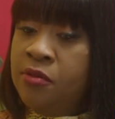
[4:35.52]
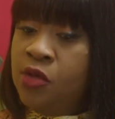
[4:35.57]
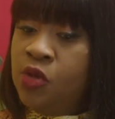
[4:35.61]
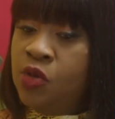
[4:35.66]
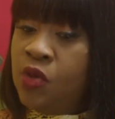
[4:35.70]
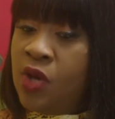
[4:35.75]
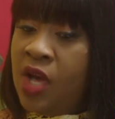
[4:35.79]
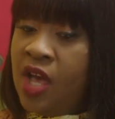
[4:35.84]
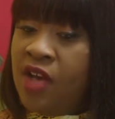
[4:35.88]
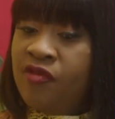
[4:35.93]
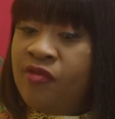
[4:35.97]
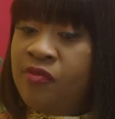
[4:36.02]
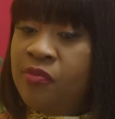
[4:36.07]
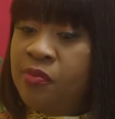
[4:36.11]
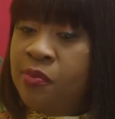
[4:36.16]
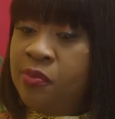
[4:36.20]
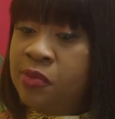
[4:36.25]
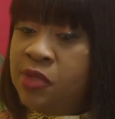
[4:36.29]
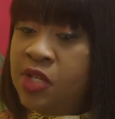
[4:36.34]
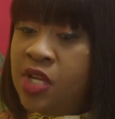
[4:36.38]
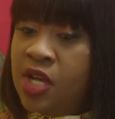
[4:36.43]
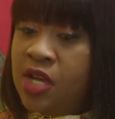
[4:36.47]
You have
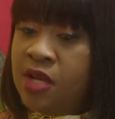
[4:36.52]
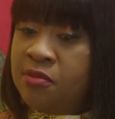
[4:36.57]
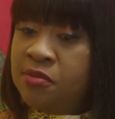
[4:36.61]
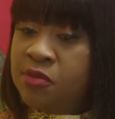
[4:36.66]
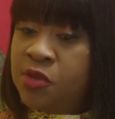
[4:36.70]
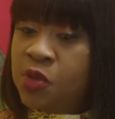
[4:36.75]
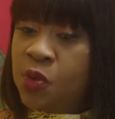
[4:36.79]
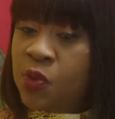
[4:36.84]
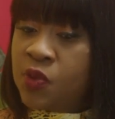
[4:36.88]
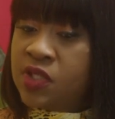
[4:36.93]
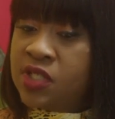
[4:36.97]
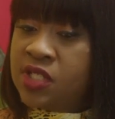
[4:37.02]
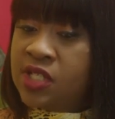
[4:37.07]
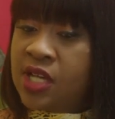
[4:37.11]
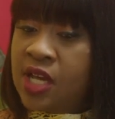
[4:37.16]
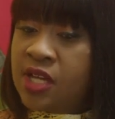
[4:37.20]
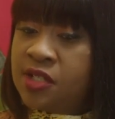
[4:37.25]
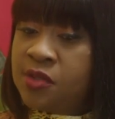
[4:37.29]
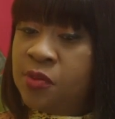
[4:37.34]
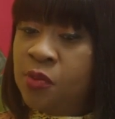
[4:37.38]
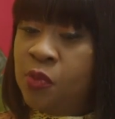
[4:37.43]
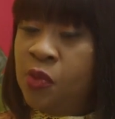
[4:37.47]

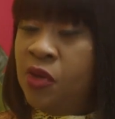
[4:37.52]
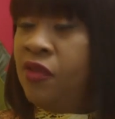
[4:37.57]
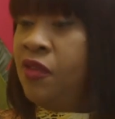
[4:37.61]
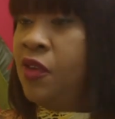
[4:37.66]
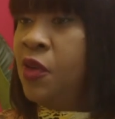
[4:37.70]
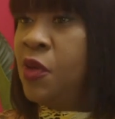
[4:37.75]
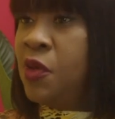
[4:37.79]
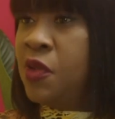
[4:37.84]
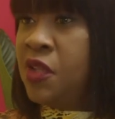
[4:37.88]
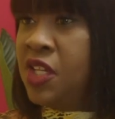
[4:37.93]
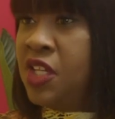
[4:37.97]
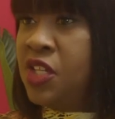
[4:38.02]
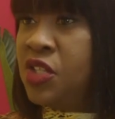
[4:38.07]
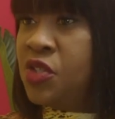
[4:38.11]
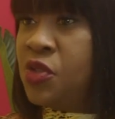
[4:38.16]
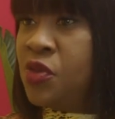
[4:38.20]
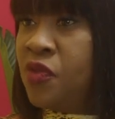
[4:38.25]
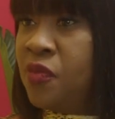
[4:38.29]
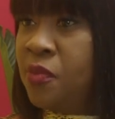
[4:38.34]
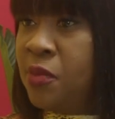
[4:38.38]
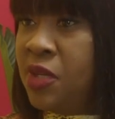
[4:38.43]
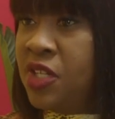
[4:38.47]
touched briefly on the
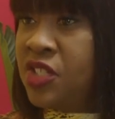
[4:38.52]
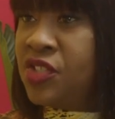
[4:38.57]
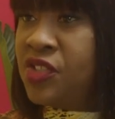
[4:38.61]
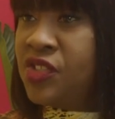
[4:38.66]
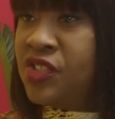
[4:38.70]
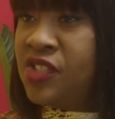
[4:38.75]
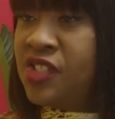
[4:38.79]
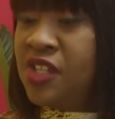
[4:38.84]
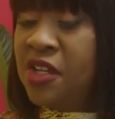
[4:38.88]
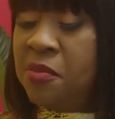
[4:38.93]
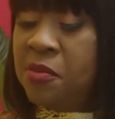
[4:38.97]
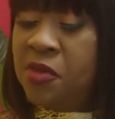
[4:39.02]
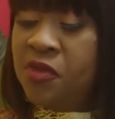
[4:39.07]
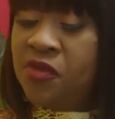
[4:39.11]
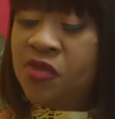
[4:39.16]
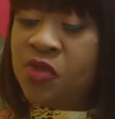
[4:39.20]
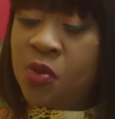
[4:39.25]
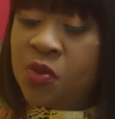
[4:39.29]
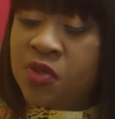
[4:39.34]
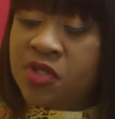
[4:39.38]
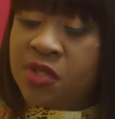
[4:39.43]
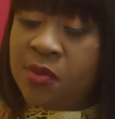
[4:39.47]
issue of mentorship.
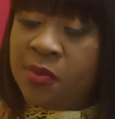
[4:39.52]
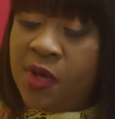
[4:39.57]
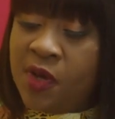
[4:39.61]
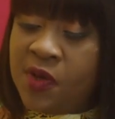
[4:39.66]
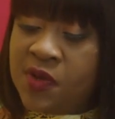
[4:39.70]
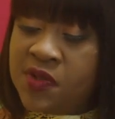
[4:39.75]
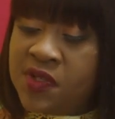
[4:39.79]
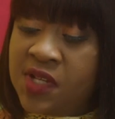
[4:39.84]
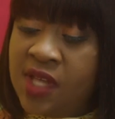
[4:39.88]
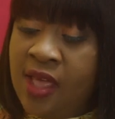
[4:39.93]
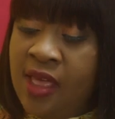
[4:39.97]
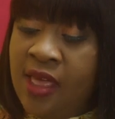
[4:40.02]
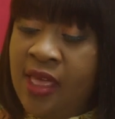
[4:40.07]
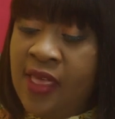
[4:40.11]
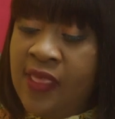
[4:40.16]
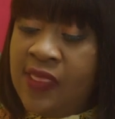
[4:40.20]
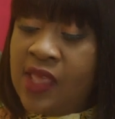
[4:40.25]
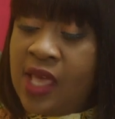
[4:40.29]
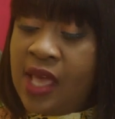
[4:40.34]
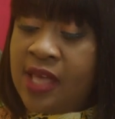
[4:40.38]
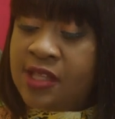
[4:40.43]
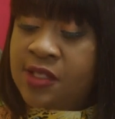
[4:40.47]
You've talked about
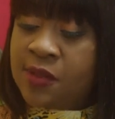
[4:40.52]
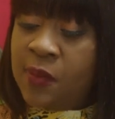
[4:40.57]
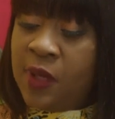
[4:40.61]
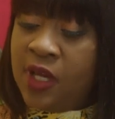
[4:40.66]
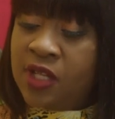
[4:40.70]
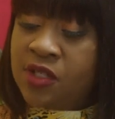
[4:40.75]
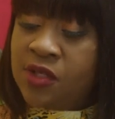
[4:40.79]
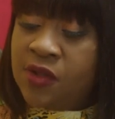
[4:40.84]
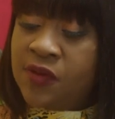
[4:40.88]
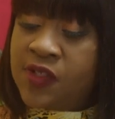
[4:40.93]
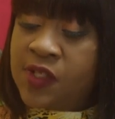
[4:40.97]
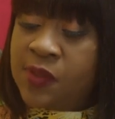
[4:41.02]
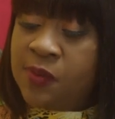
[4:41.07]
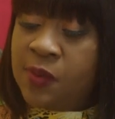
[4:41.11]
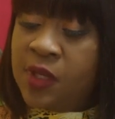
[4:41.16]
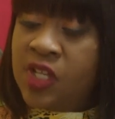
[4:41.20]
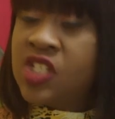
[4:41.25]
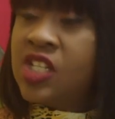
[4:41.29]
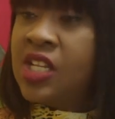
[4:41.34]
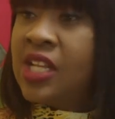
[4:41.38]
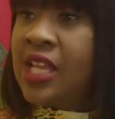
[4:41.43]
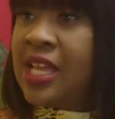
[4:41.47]
the aspect of
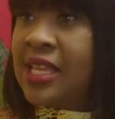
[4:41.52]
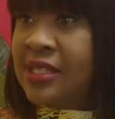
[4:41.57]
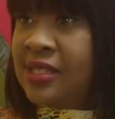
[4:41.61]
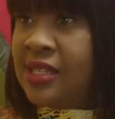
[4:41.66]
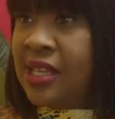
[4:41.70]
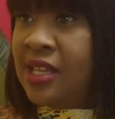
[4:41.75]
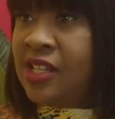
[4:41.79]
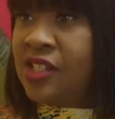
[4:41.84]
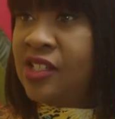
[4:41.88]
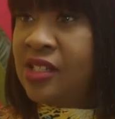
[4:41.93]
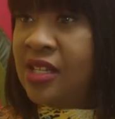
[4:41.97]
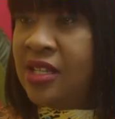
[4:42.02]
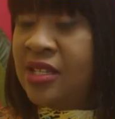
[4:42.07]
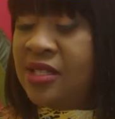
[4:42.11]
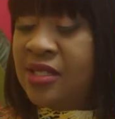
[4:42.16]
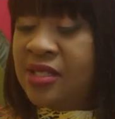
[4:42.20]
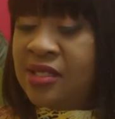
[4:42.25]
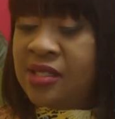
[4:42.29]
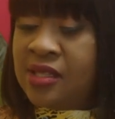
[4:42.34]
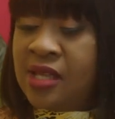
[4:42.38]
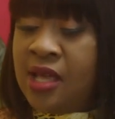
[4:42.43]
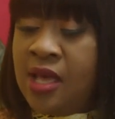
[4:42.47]

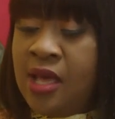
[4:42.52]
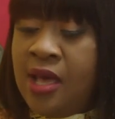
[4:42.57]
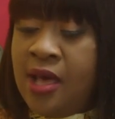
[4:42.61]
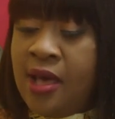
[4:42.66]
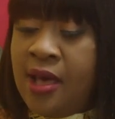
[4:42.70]
specializations.